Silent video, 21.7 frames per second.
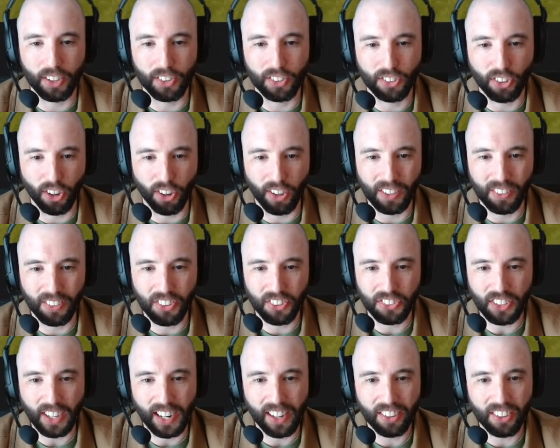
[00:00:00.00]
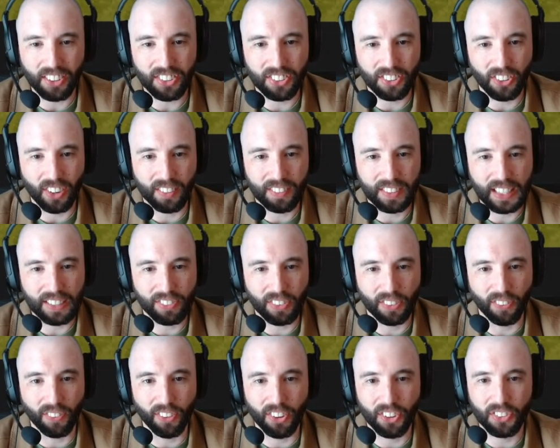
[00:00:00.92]
drawing with a stylus, so I'm
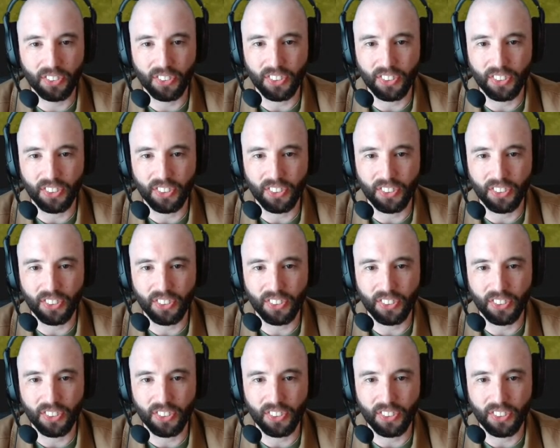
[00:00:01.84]
even worse with a